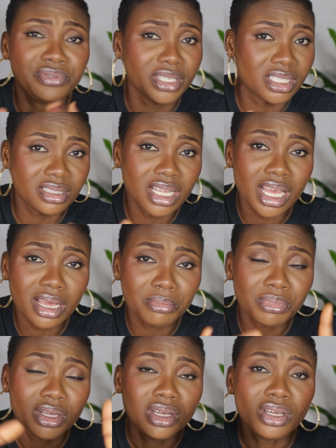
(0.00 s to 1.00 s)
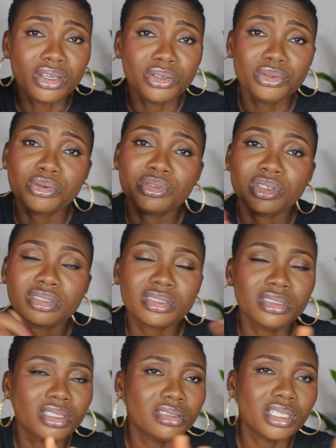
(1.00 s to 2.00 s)
fix them,
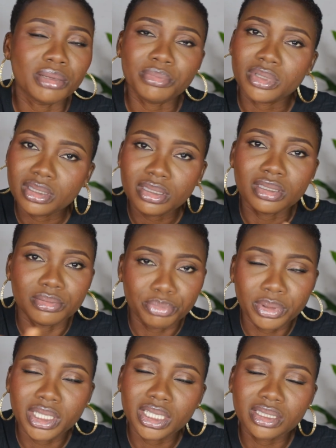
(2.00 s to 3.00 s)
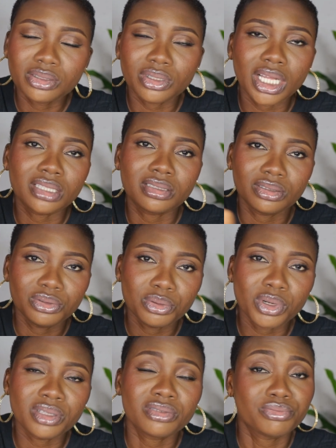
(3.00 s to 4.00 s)
just nail them in place so that,
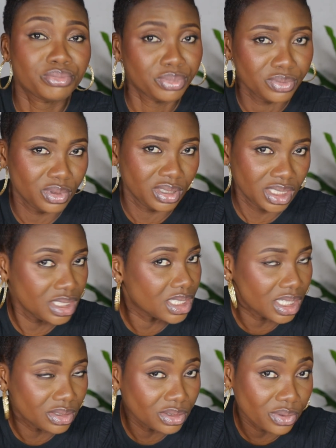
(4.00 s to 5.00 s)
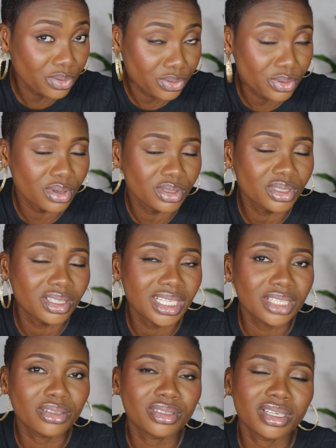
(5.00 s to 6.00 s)
when you sit down, you don't fall, you don't
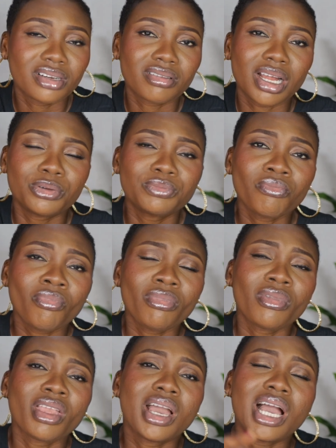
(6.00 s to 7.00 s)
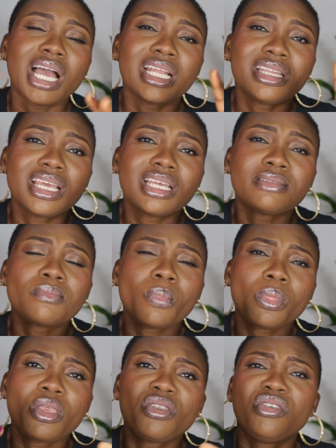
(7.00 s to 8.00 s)
land on the ground. And then,
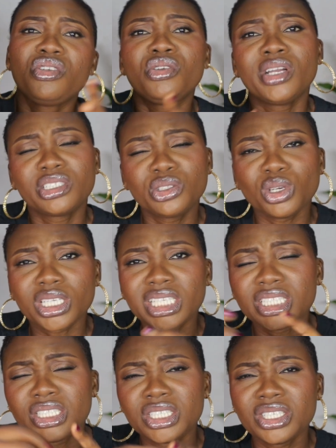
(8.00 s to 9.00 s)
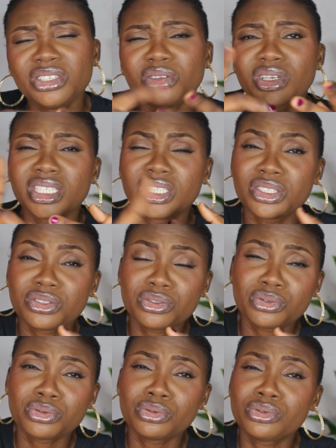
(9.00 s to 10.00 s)
you go into your kitchen
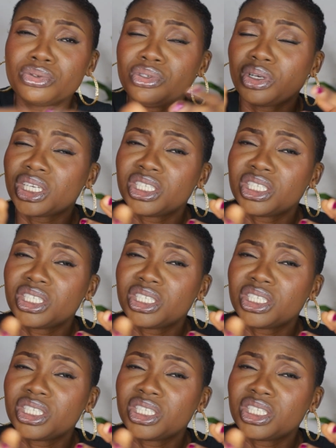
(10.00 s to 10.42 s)
stool, your